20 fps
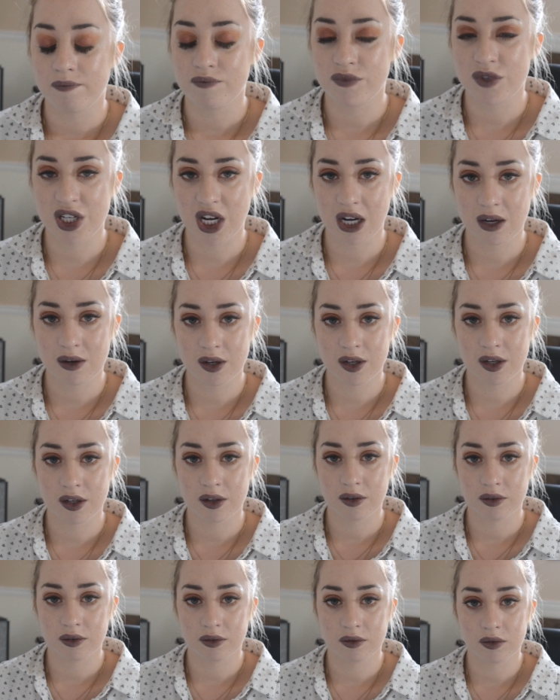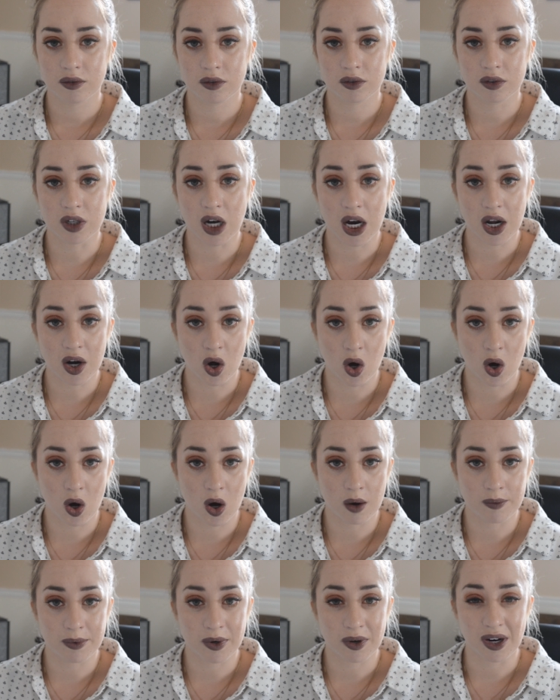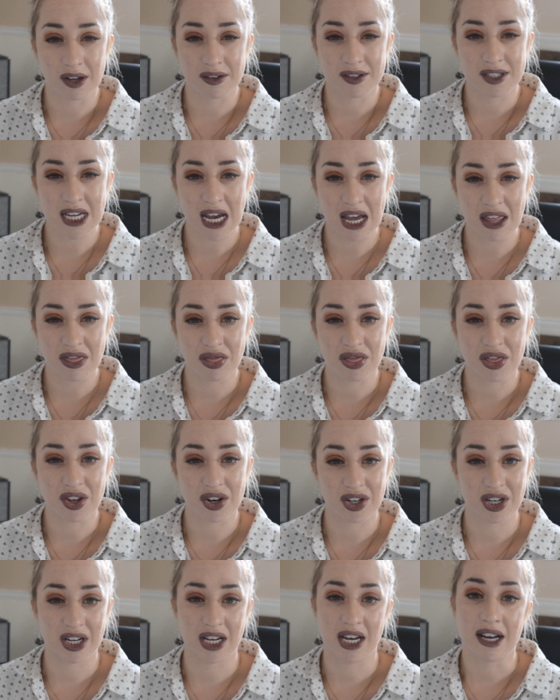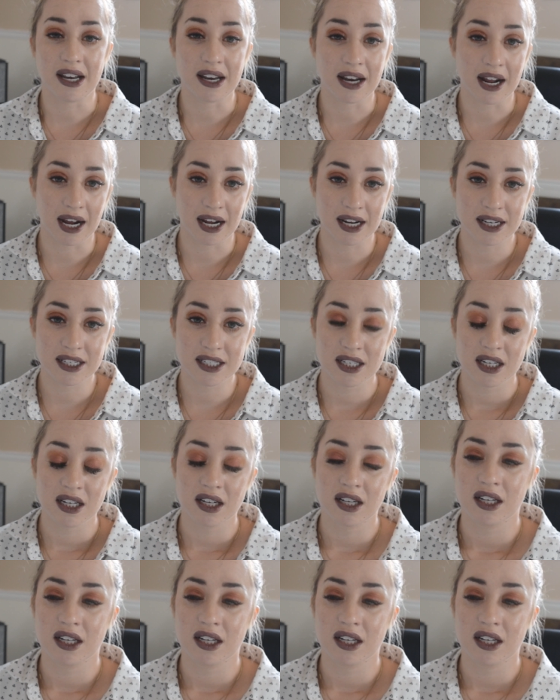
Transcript: Jake got home around 10:30 at night.